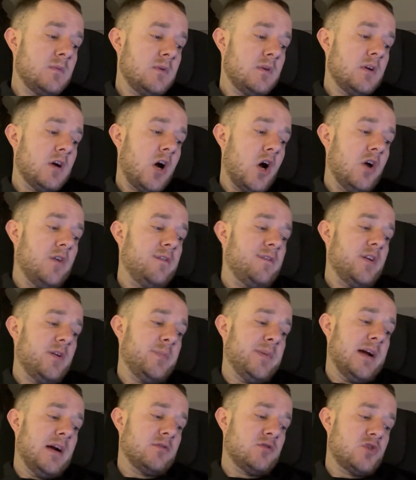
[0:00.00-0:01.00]
hopefully
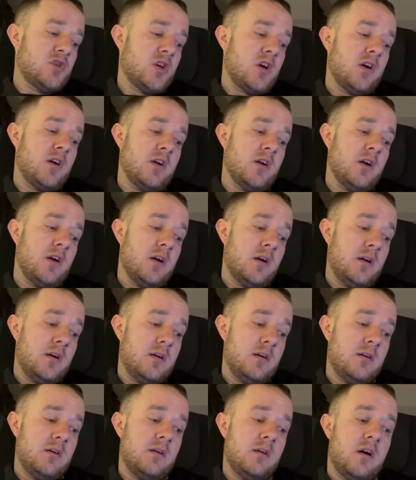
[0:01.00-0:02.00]
be able to show you.
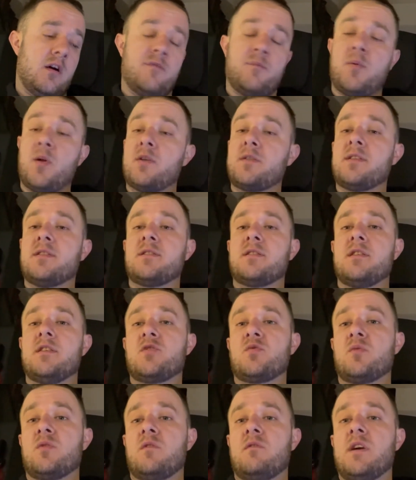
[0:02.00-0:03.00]
I've plugged into this
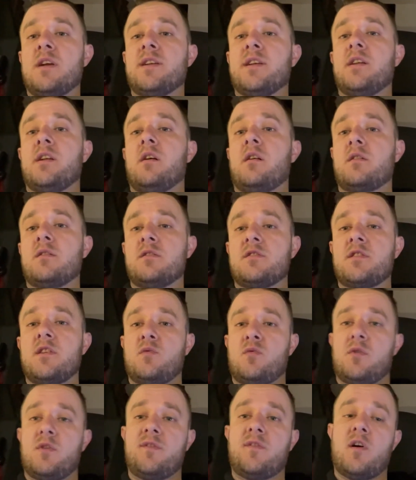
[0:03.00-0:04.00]
one already and I can see
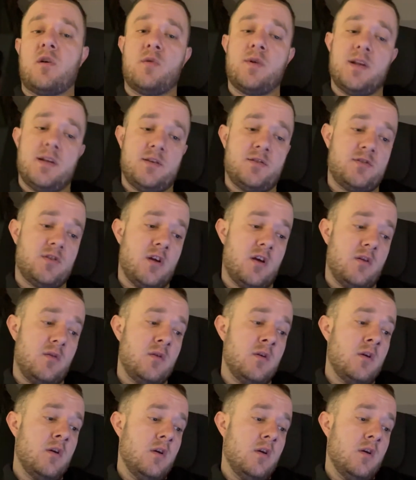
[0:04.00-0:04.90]
what the fault is, so